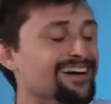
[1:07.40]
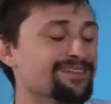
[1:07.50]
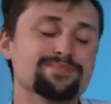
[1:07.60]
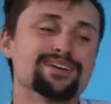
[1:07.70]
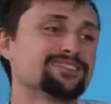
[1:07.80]

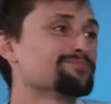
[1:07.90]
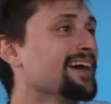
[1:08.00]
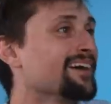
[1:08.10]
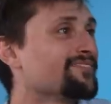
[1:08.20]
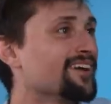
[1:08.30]
But
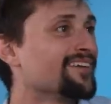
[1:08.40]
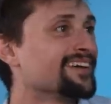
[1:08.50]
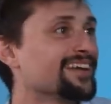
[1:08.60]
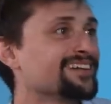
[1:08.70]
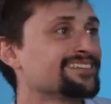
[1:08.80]
very,
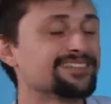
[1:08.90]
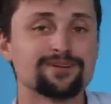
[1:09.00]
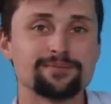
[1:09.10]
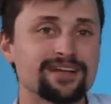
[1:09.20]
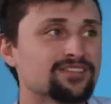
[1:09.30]
very glad to see
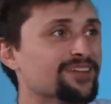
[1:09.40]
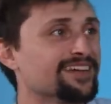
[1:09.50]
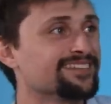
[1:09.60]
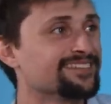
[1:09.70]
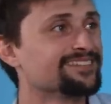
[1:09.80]
what he managed
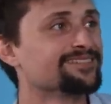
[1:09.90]
there.